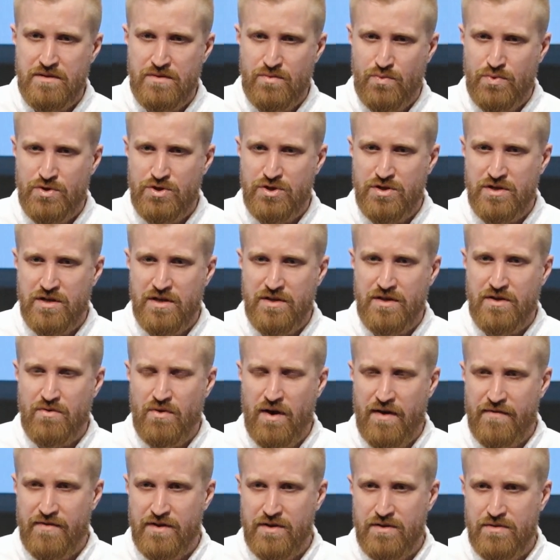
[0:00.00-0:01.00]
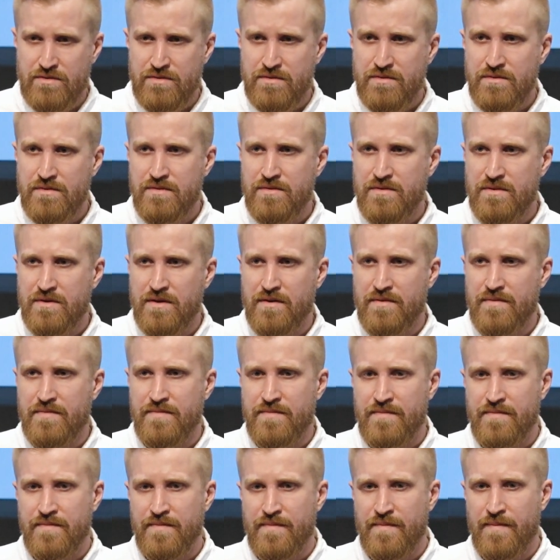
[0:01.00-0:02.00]
We share the revenue.
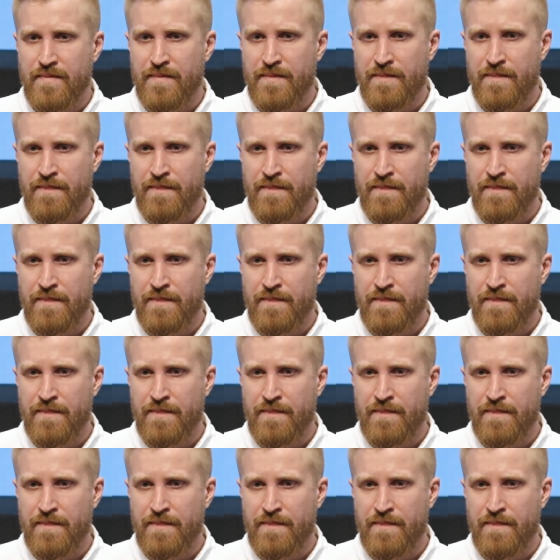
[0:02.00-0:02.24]
Yeah.